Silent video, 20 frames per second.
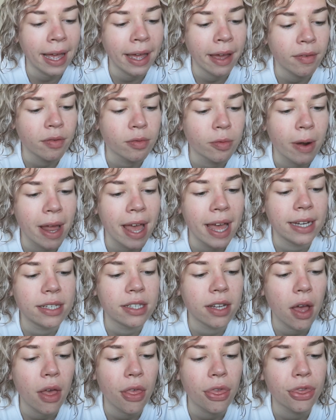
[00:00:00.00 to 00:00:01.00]
I have
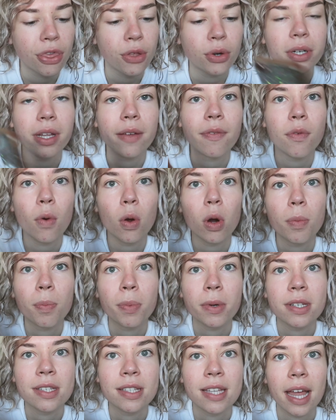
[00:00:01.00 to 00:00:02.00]
read
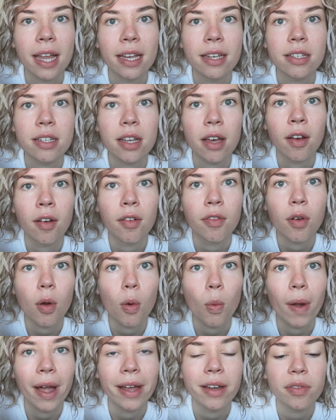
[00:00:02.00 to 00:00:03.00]
34% of
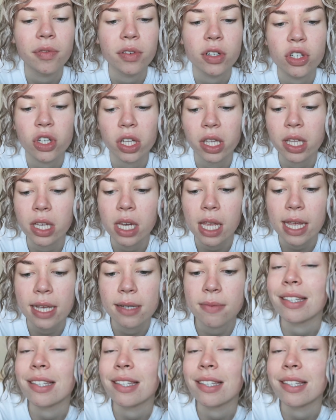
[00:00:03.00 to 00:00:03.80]
White Fragility.